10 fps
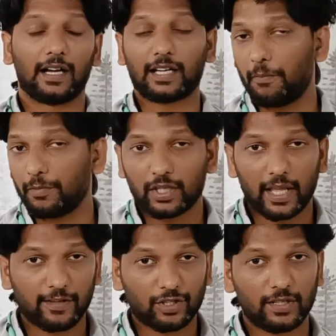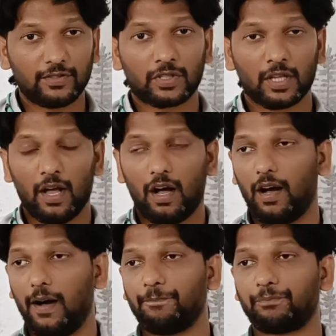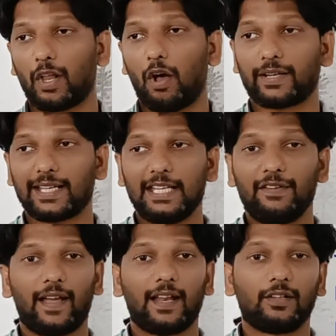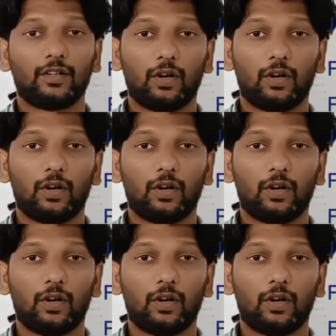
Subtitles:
communications, or even